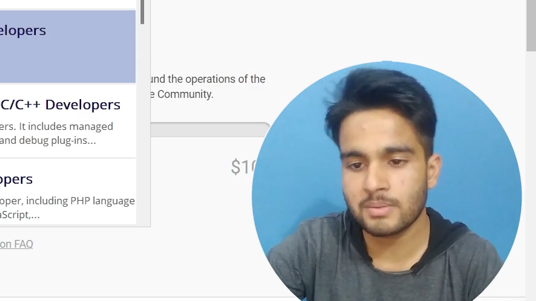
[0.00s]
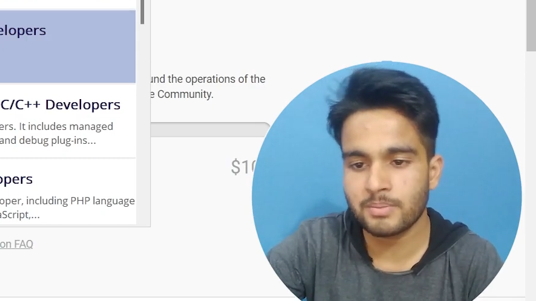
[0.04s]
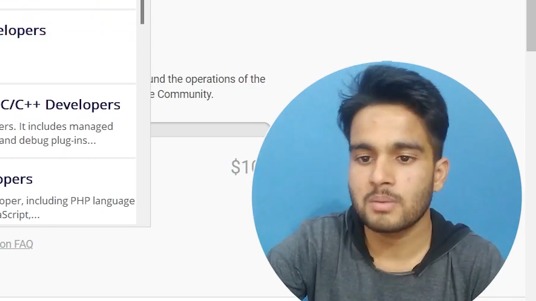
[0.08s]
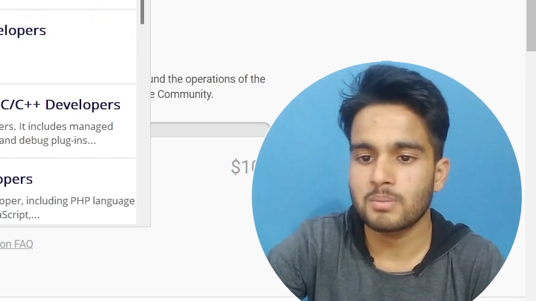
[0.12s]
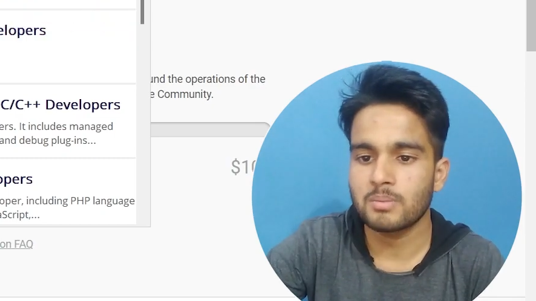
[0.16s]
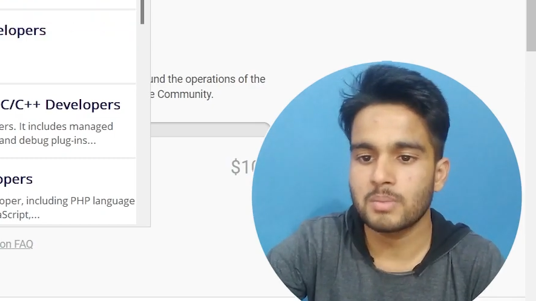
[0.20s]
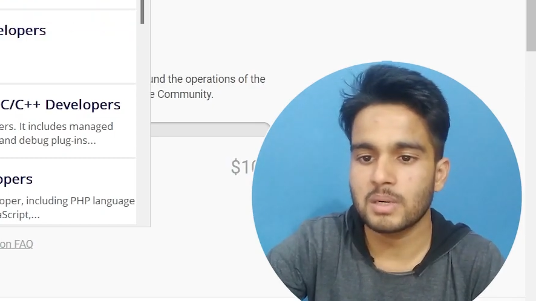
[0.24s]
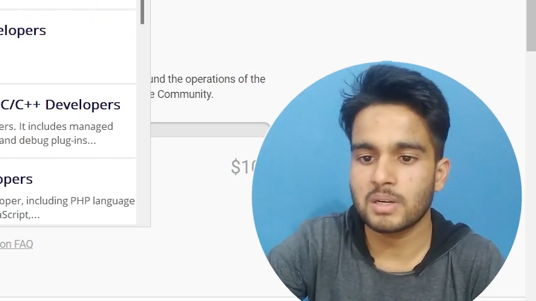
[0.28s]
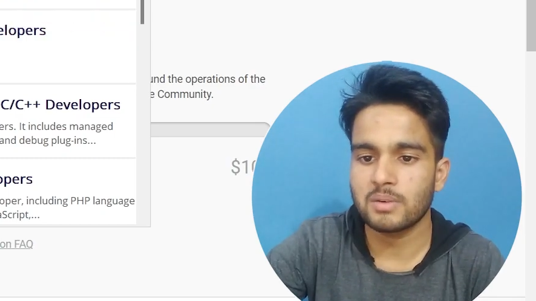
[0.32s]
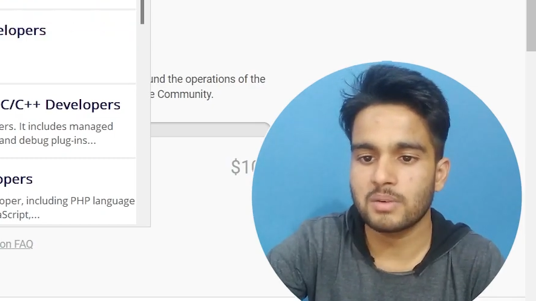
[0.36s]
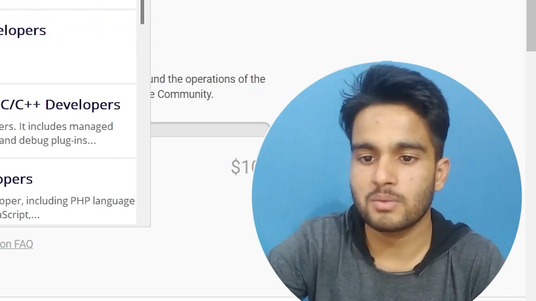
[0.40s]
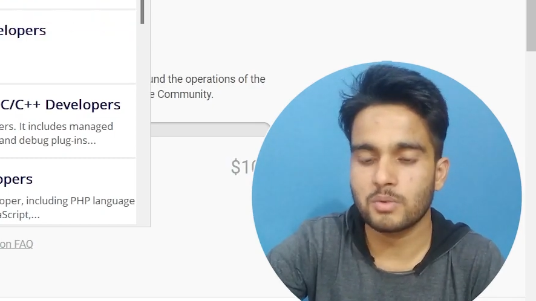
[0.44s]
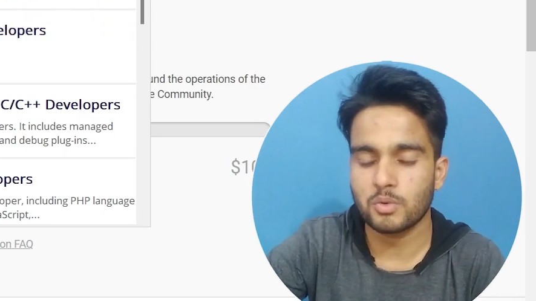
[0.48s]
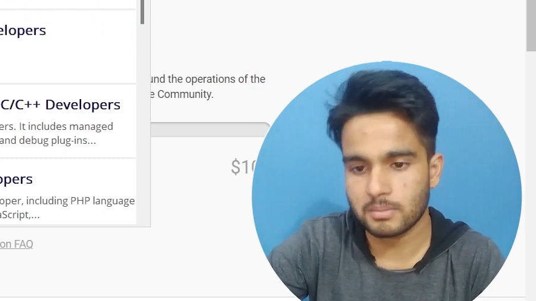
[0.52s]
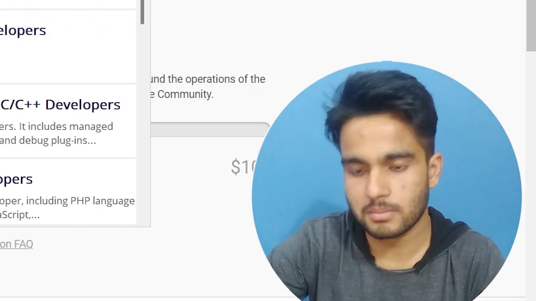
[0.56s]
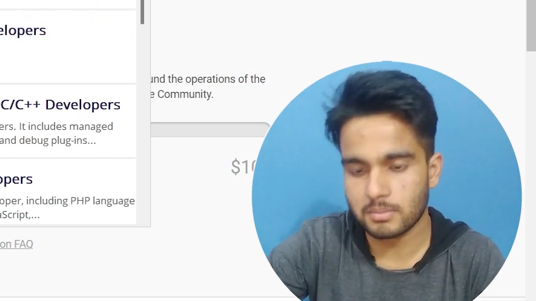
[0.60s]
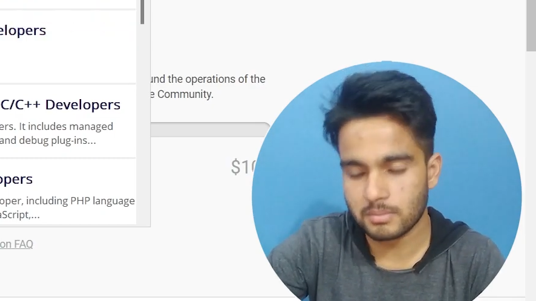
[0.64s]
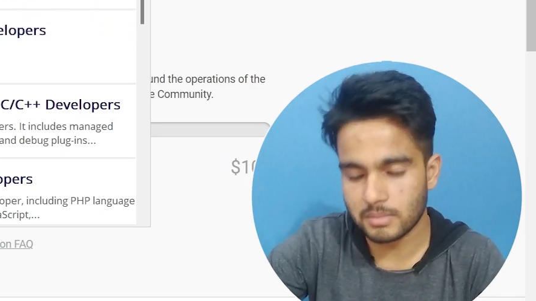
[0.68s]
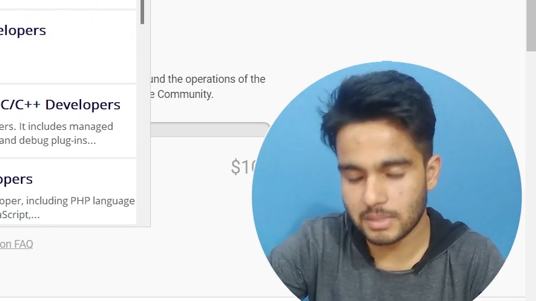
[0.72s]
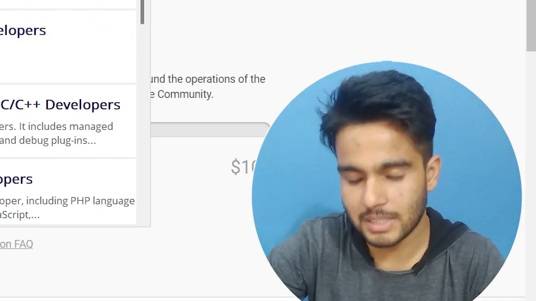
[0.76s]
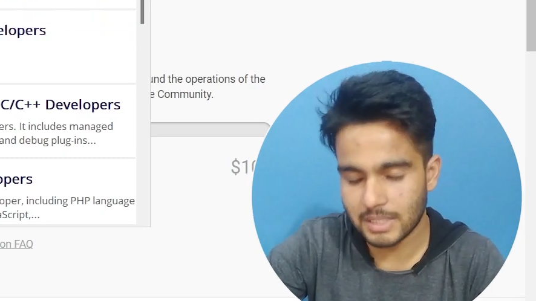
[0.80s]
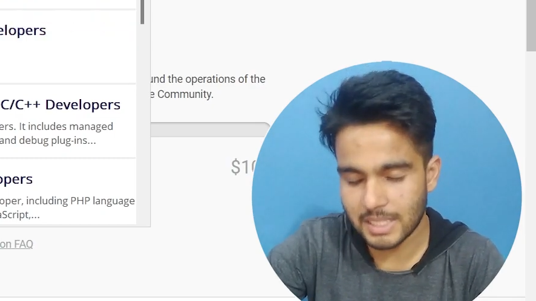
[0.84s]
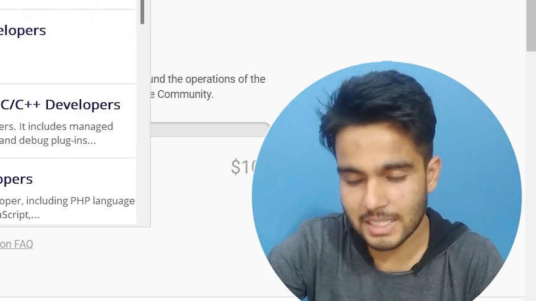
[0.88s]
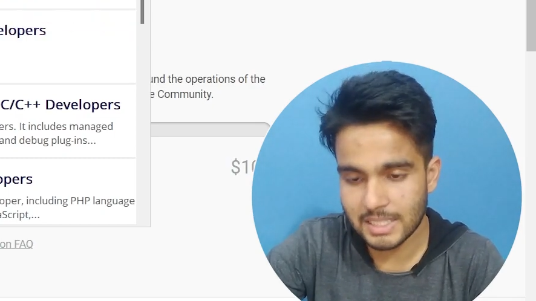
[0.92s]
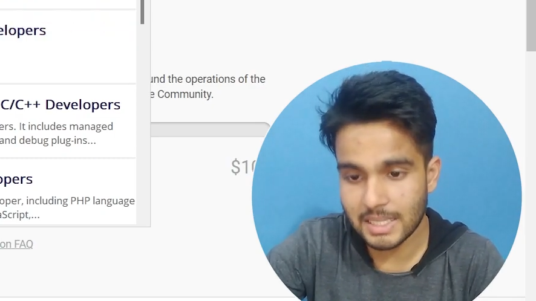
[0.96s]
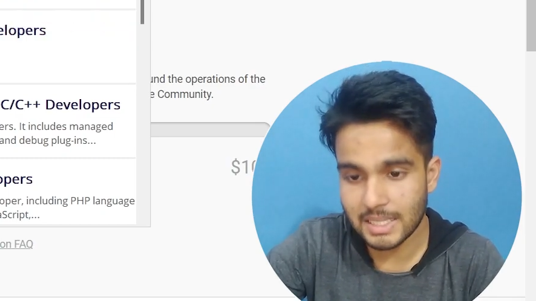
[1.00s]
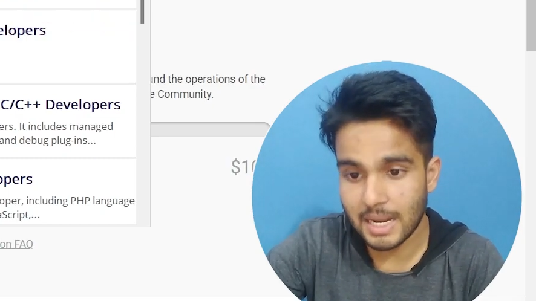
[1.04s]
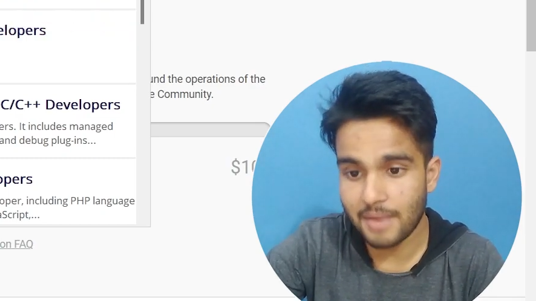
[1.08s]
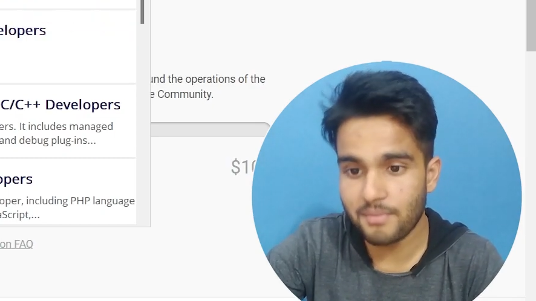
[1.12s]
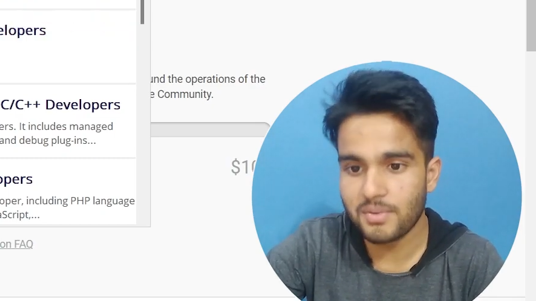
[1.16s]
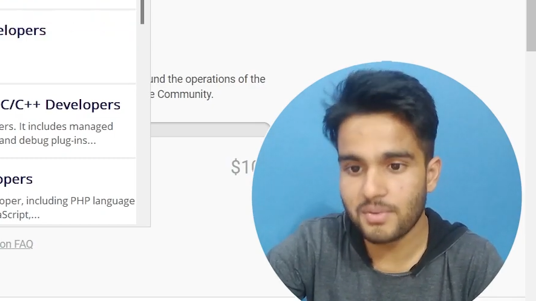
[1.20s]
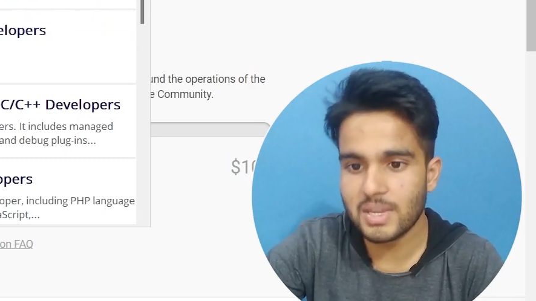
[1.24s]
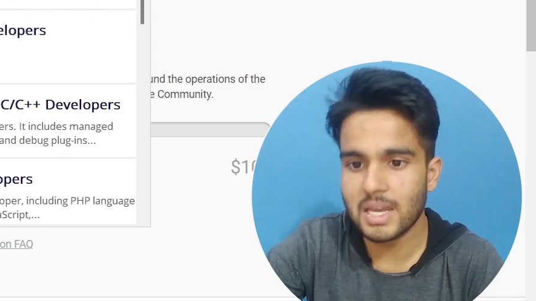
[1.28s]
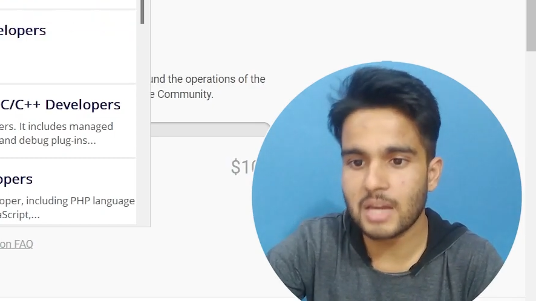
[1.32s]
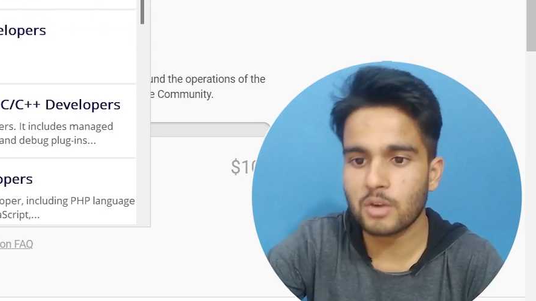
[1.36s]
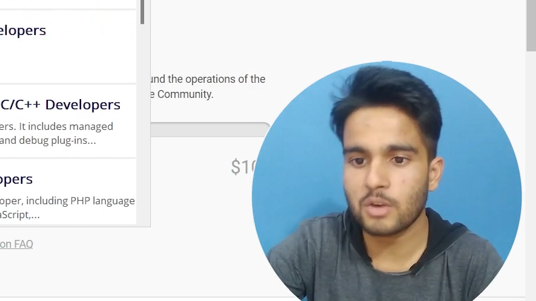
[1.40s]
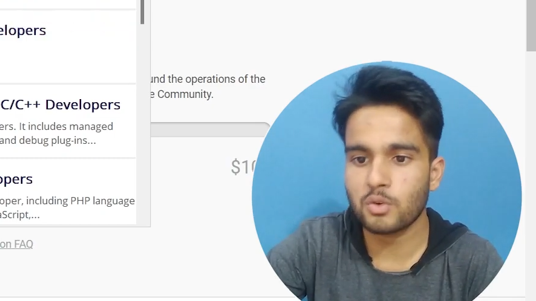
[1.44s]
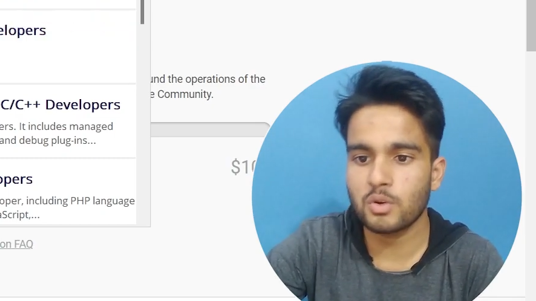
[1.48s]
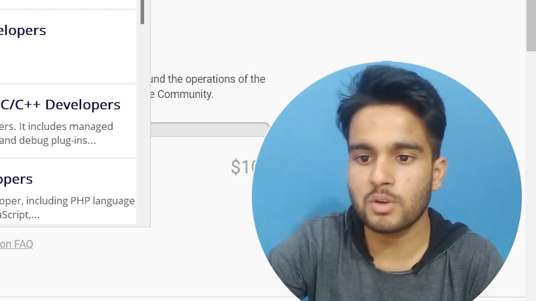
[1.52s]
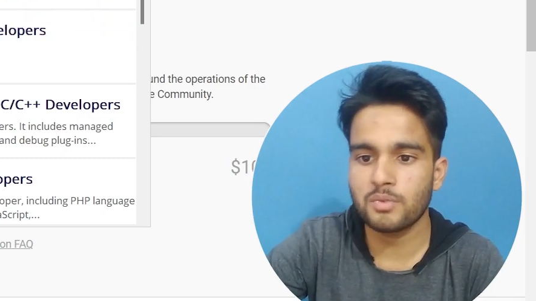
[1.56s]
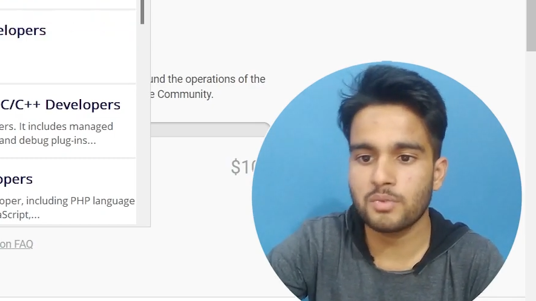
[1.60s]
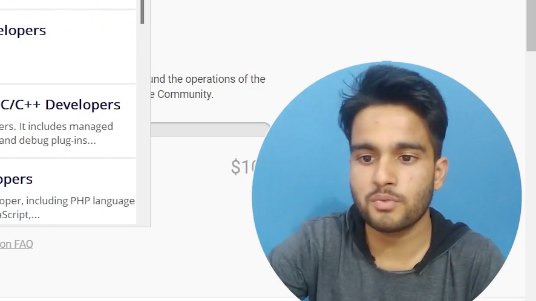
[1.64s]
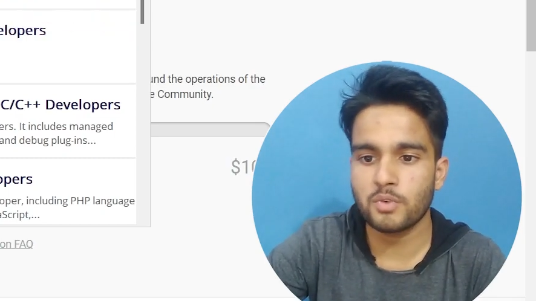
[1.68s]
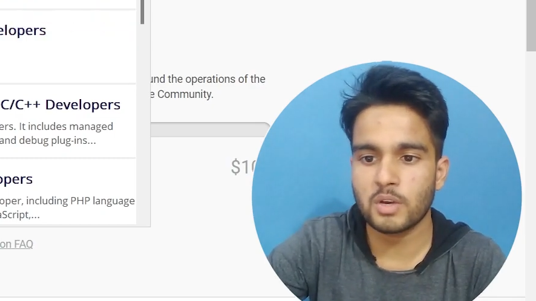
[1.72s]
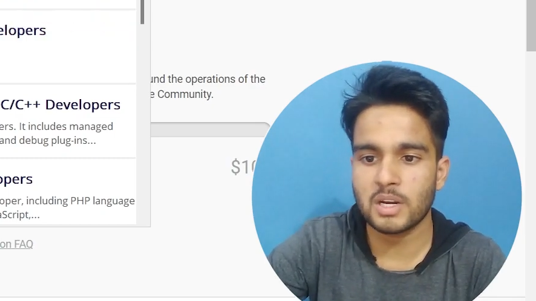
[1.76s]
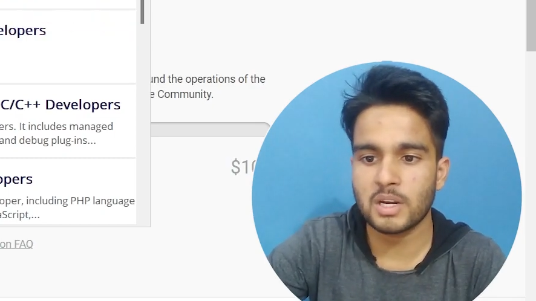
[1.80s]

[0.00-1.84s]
but this time we are going for